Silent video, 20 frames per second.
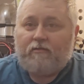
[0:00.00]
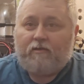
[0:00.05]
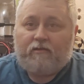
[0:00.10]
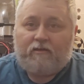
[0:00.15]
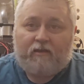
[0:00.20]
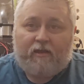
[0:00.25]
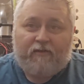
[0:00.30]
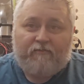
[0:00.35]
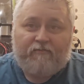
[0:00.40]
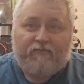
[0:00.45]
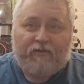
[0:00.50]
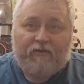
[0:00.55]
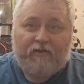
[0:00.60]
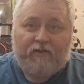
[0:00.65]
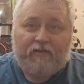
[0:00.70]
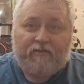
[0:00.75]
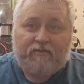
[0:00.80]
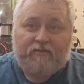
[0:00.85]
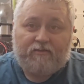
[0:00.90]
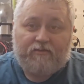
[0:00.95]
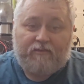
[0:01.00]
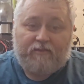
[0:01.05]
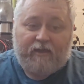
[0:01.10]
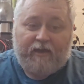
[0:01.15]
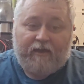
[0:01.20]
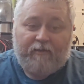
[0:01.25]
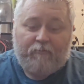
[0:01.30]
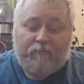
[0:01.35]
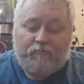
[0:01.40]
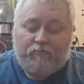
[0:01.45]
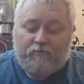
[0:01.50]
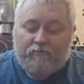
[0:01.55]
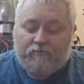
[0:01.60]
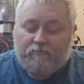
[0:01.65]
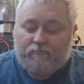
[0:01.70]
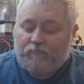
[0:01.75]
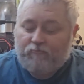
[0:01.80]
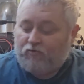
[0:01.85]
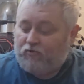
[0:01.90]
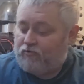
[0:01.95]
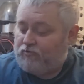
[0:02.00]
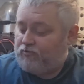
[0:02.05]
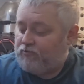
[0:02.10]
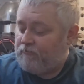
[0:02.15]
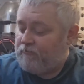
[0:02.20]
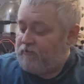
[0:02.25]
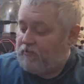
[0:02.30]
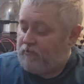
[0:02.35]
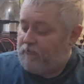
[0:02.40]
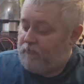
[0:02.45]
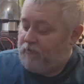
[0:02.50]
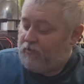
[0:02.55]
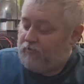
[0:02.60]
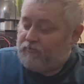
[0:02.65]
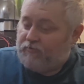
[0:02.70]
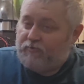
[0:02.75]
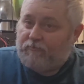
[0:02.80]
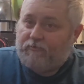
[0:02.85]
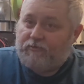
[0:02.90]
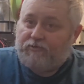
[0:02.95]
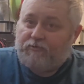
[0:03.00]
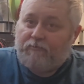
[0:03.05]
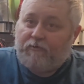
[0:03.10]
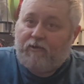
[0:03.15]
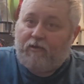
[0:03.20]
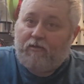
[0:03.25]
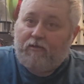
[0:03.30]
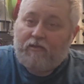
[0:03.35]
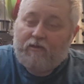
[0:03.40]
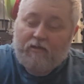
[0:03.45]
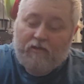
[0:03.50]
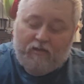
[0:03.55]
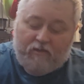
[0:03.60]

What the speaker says: and I find that one works really well too as well.